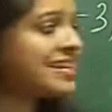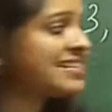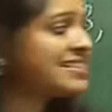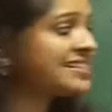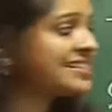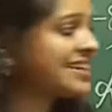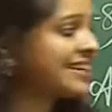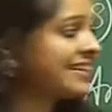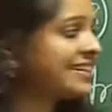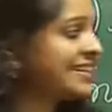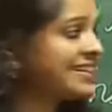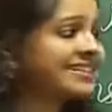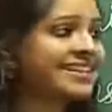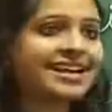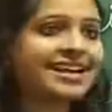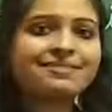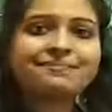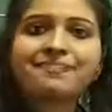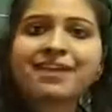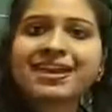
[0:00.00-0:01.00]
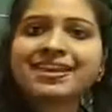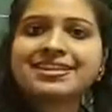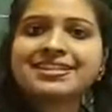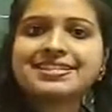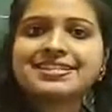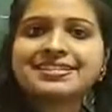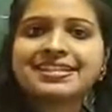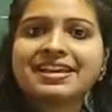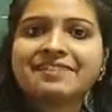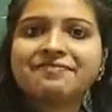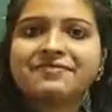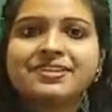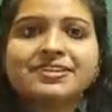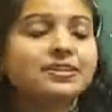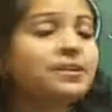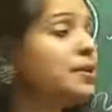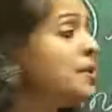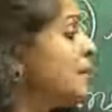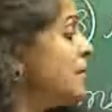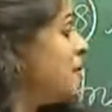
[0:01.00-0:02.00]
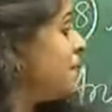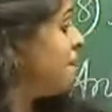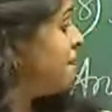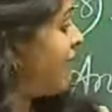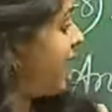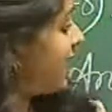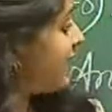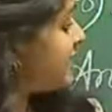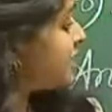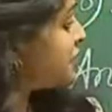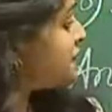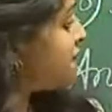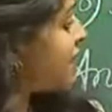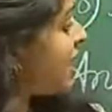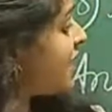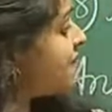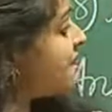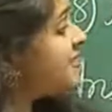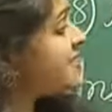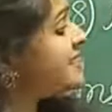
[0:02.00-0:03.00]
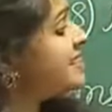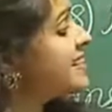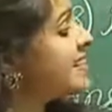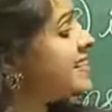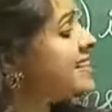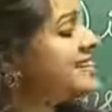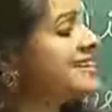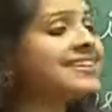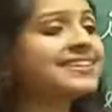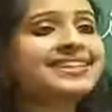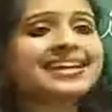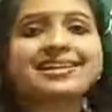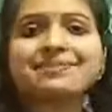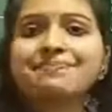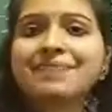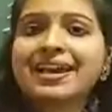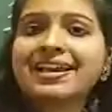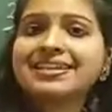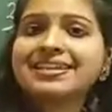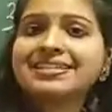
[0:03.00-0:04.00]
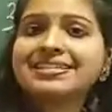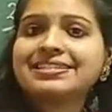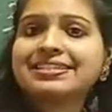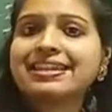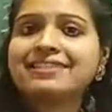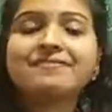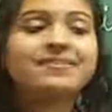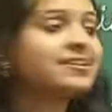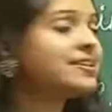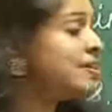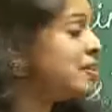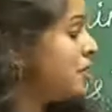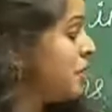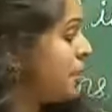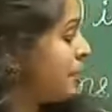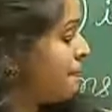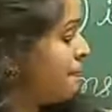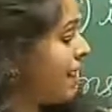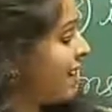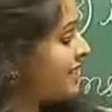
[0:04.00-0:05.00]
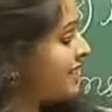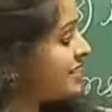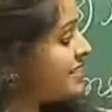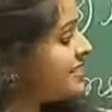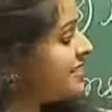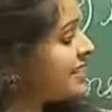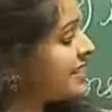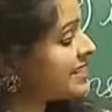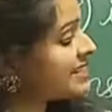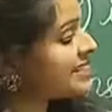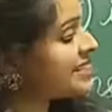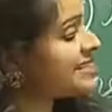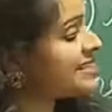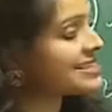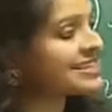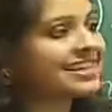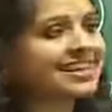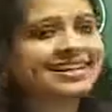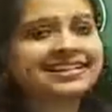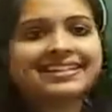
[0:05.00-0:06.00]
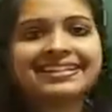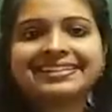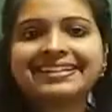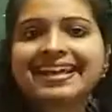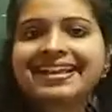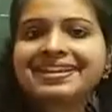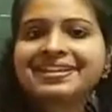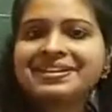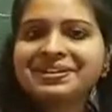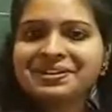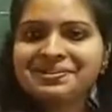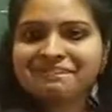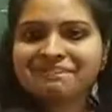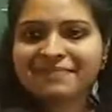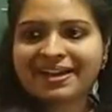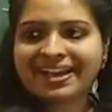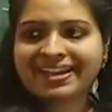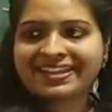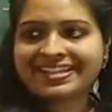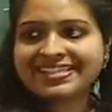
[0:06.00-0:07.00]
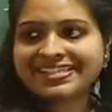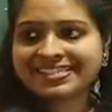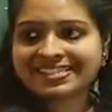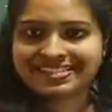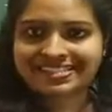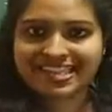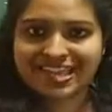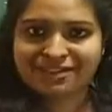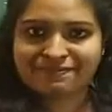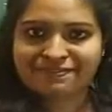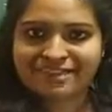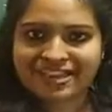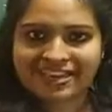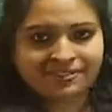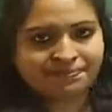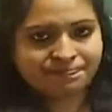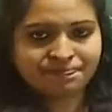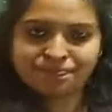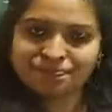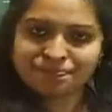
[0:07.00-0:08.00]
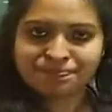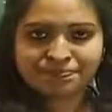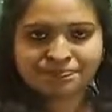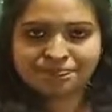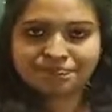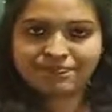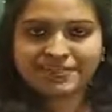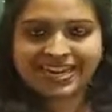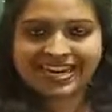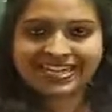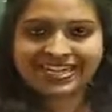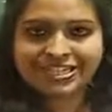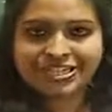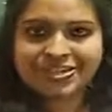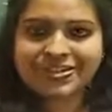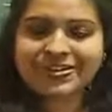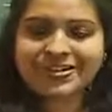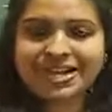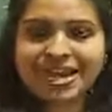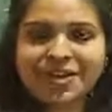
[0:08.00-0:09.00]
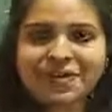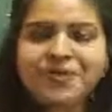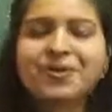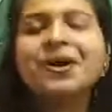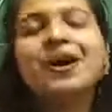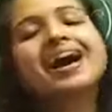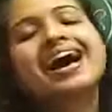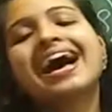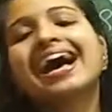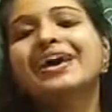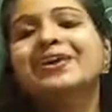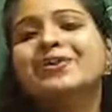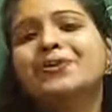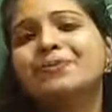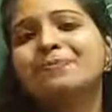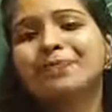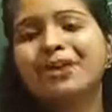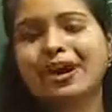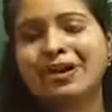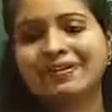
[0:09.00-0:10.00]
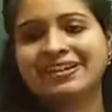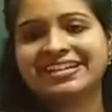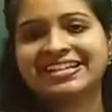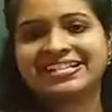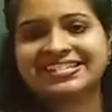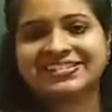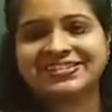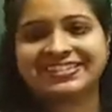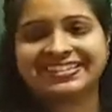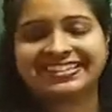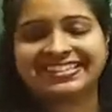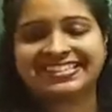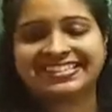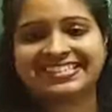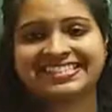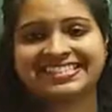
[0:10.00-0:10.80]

4 is greater than minus 7. Minus 5 is greater than minus 7. Minus 6 is greater than minus 7. Understood now? I hope you have understood